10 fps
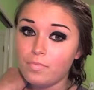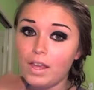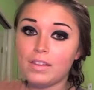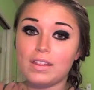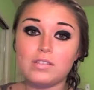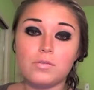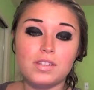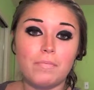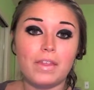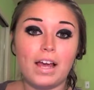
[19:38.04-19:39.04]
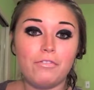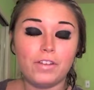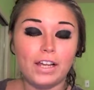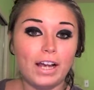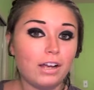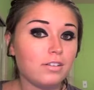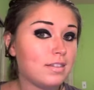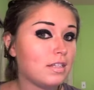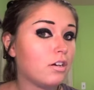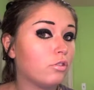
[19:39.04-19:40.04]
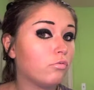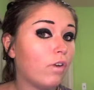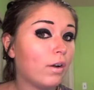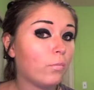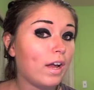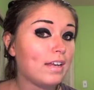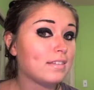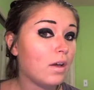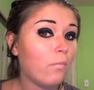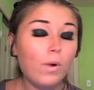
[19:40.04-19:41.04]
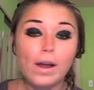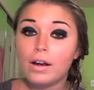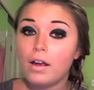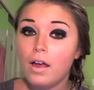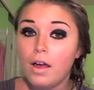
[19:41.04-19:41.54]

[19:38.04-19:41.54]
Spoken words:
And this was something I feel like I could see on a runway somewhere.